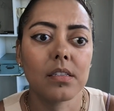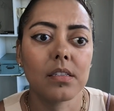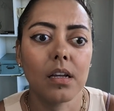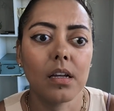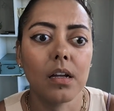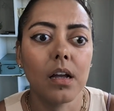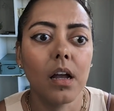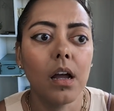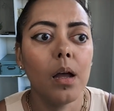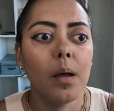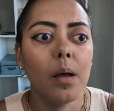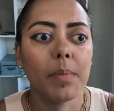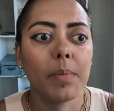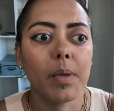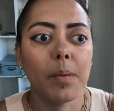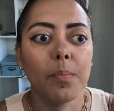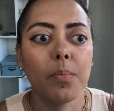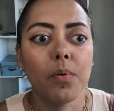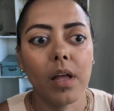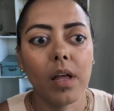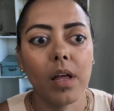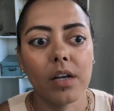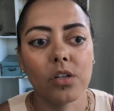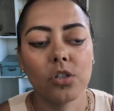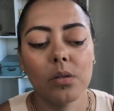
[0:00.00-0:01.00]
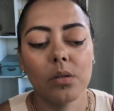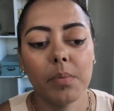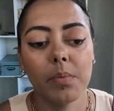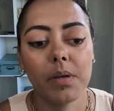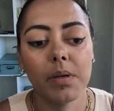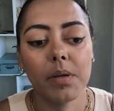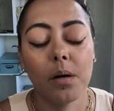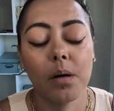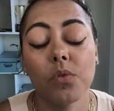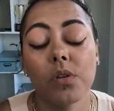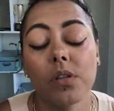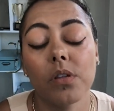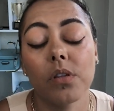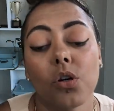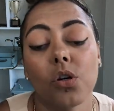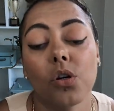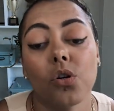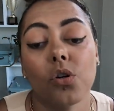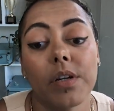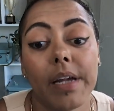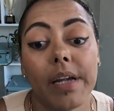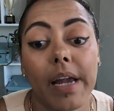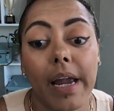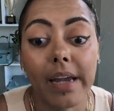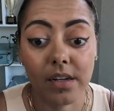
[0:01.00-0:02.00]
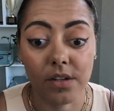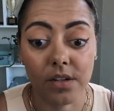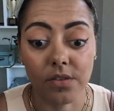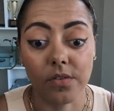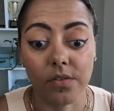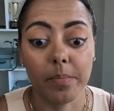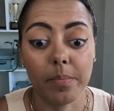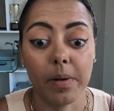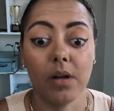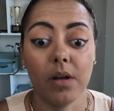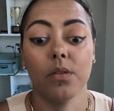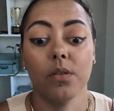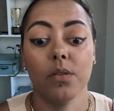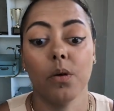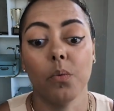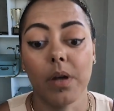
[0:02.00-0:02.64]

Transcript: Like, people actually become really creative about the